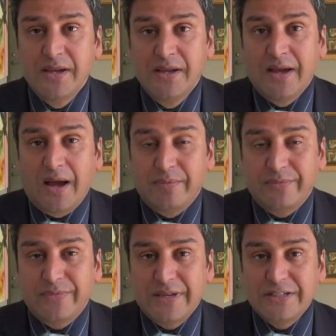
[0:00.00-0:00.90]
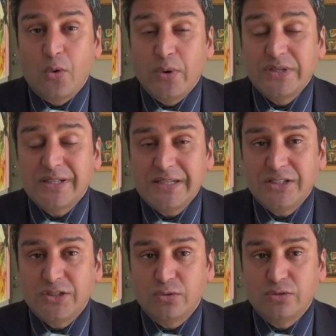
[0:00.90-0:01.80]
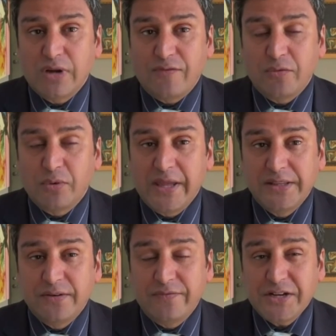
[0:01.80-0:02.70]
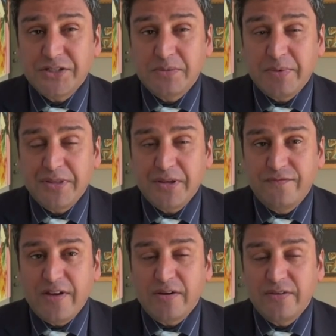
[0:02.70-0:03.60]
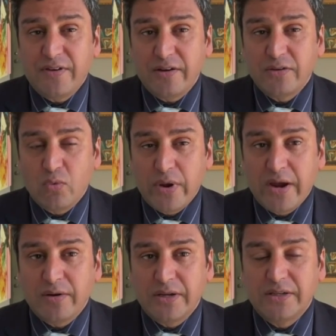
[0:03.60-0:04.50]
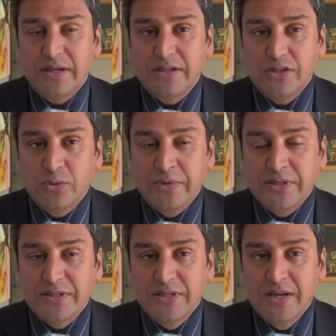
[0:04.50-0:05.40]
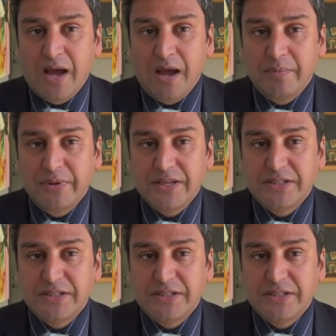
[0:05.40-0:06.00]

um, is going to lead to travel related infections, but they're very, very rare in, in humans. Uh, but this is